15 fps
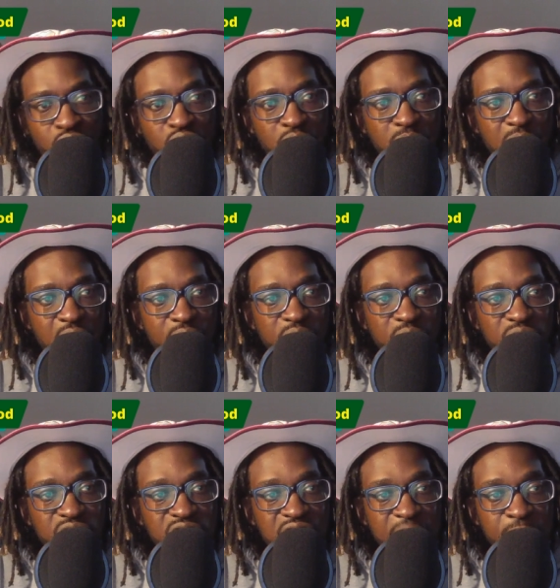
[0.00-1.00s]
Romario
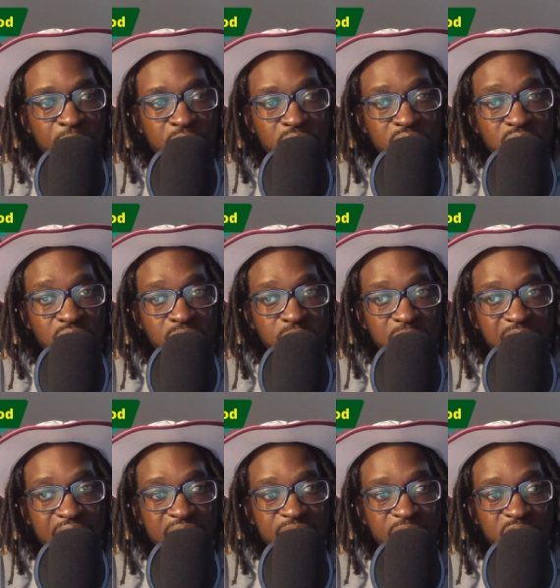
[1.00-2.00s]
Shepherd
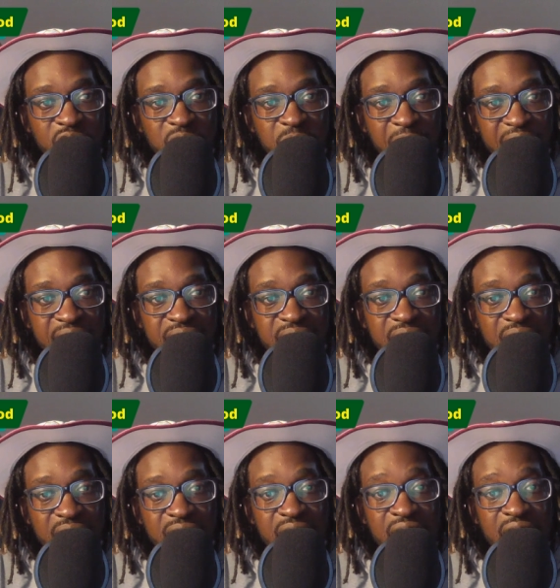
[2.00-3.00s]
played versus
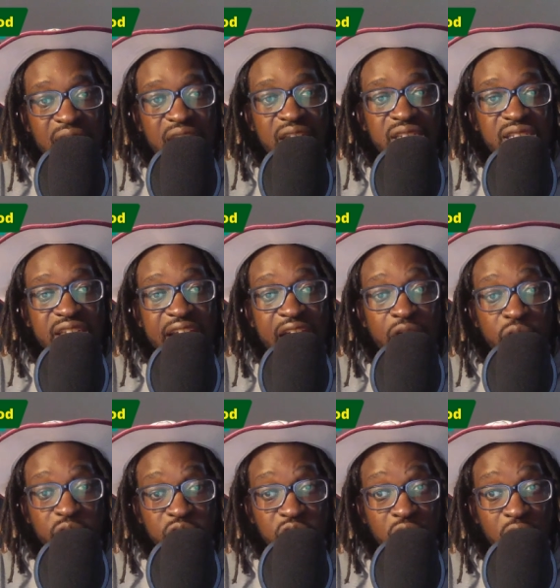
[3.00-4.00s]
Pakistan. He is now a
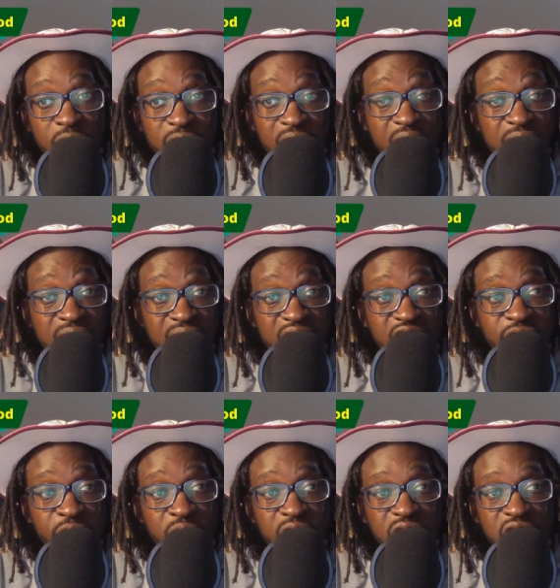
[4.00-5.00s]
reserve, and I think that's
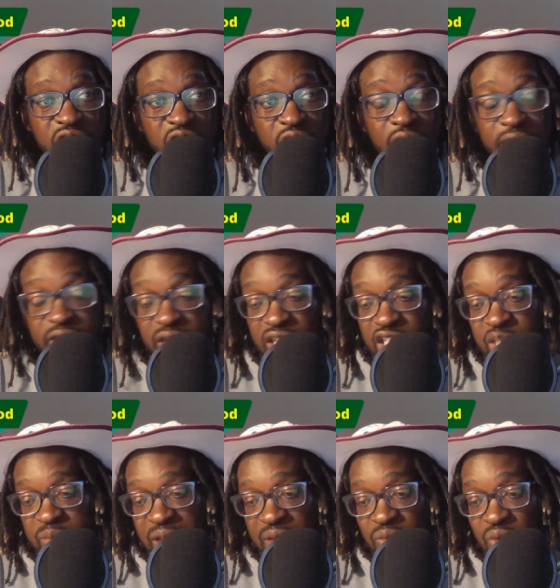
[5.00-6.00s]
fully deserved. I'll
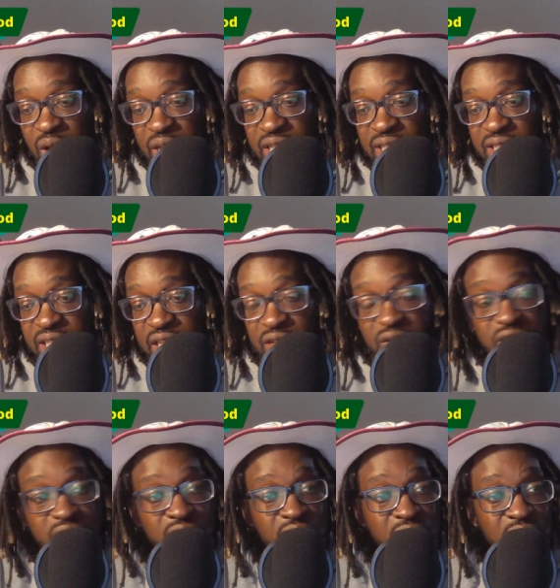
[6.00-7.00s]
explain why in a
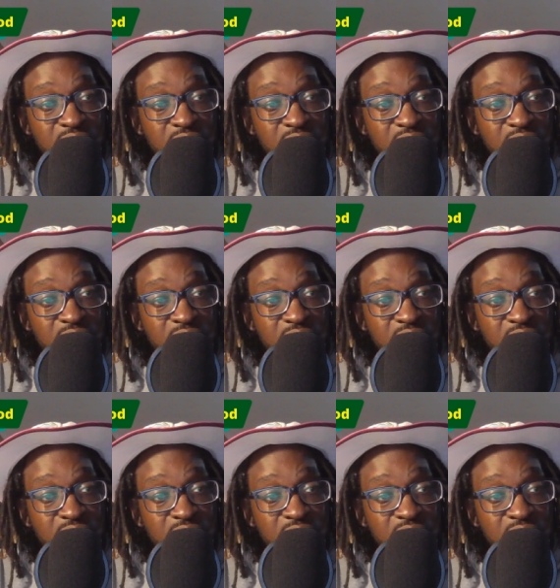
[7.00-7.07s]
second.